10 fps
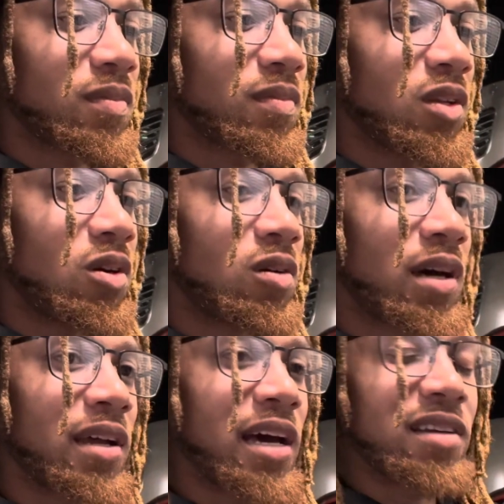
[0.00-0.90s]

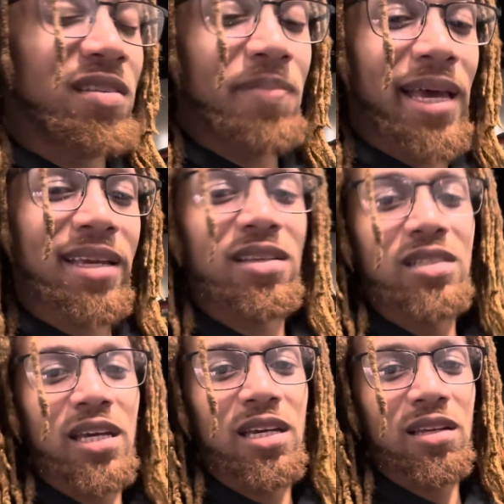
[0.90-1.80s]
Back in the
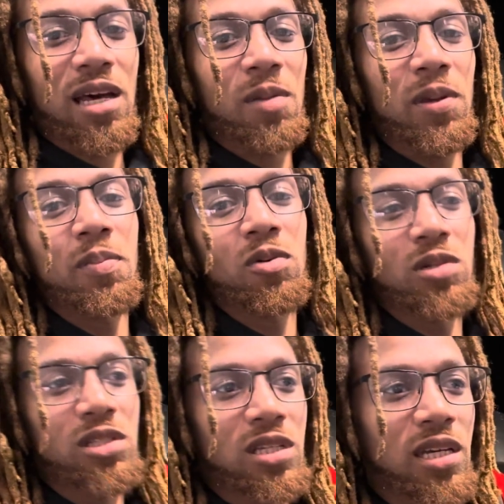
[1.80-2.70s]
day, a lot of people
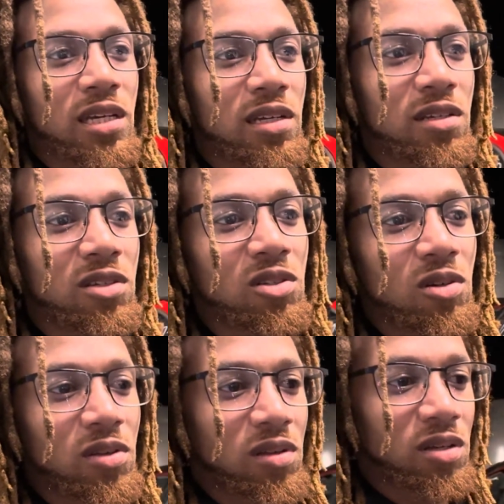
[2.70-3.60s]
would say,
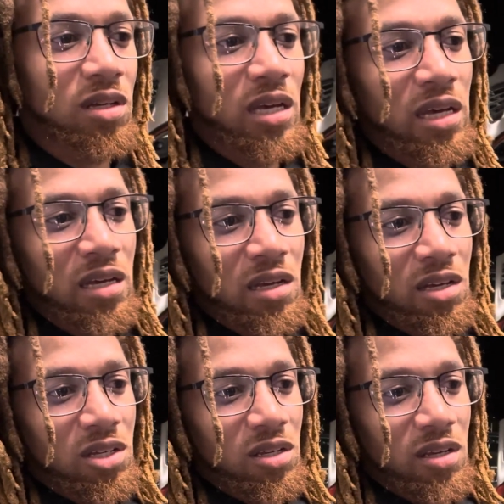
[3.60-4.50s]
the
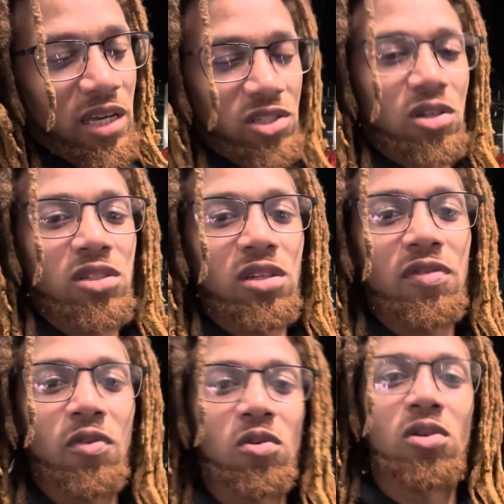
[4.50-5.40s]

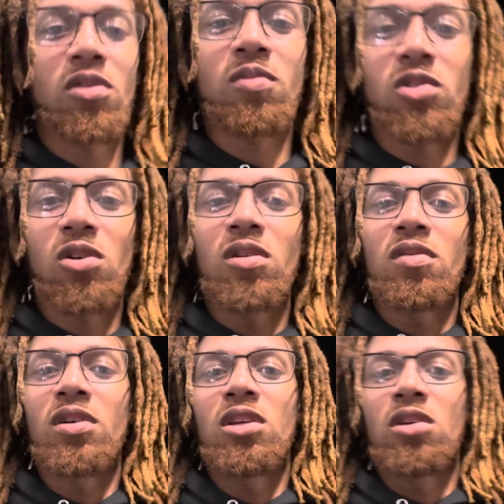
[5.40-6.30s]
SRT4 was only
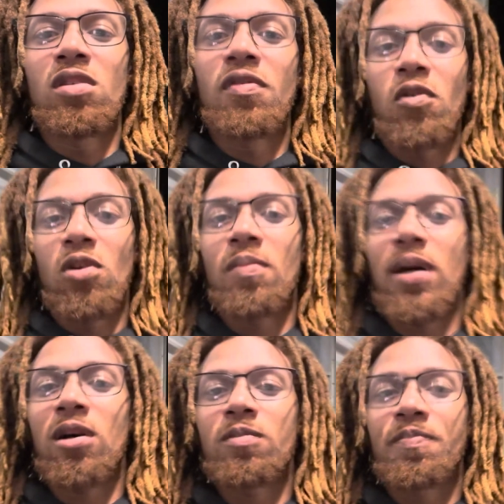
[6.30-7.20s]
really good for
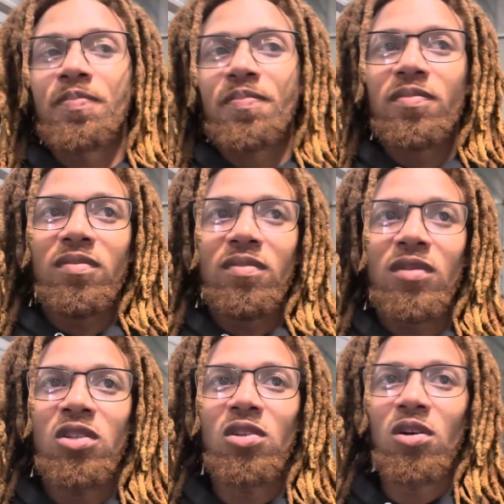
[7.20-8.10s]
about,
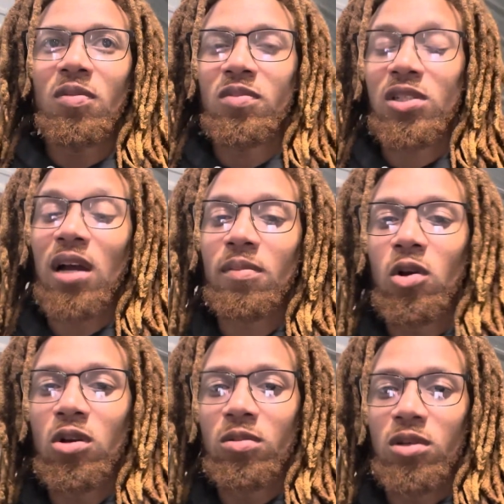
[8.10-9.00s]
stock
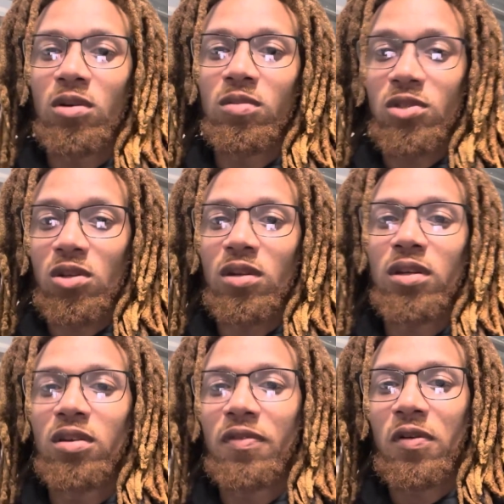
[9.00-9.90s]
motor was only
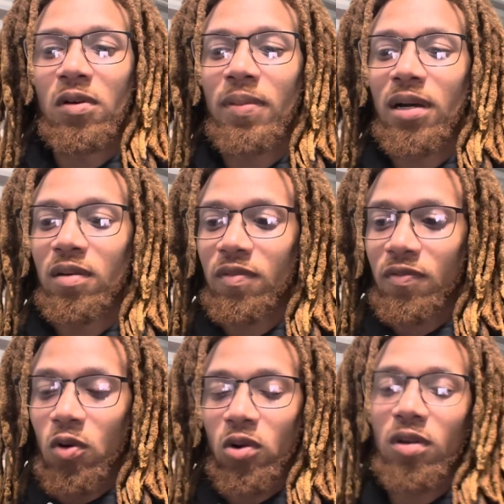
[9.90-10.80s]
good for about
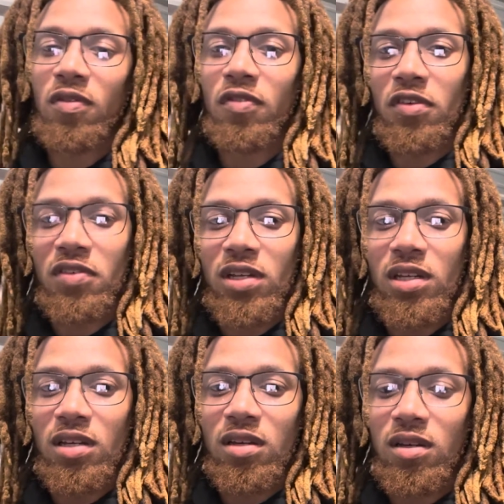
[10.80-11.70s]
450,
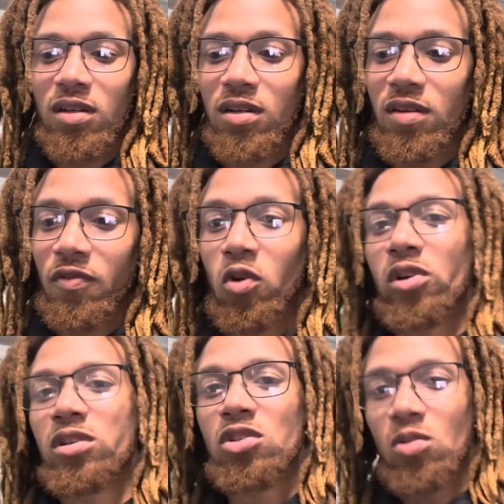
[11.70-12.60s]

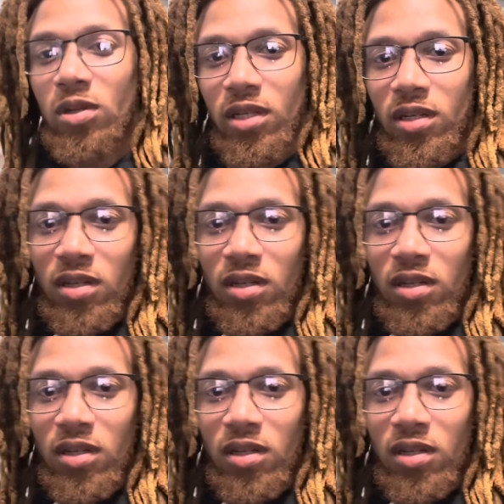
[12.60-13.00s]
420